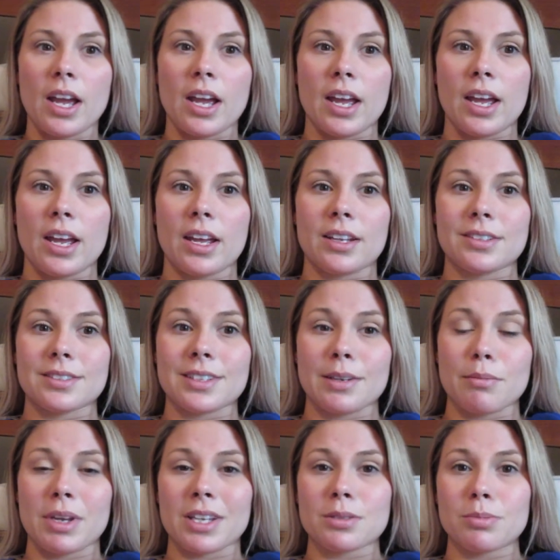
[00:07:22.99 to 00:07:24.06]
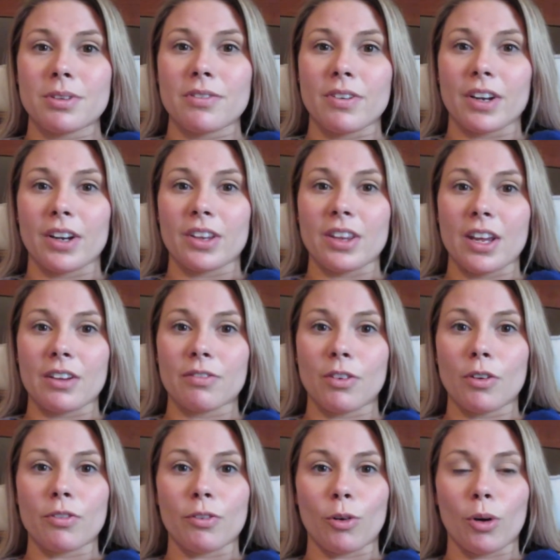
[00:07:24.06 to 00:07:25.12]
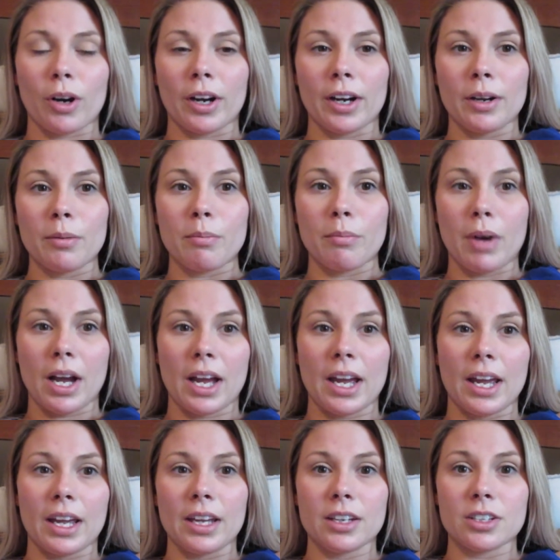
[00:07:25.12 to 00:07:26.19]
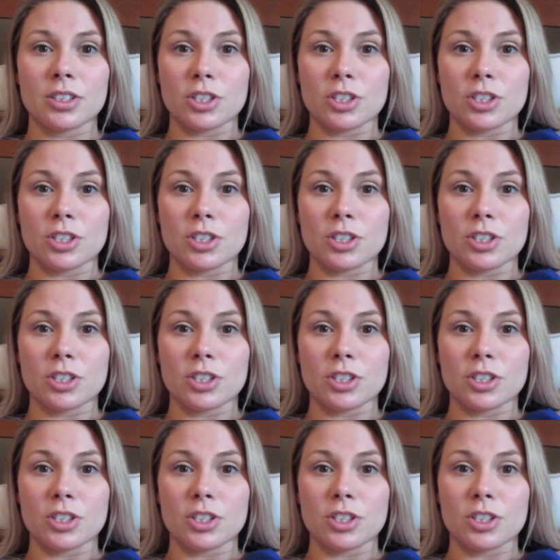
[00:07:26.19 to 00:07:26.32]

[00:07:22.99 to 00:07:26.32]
And it makes me very thankful for my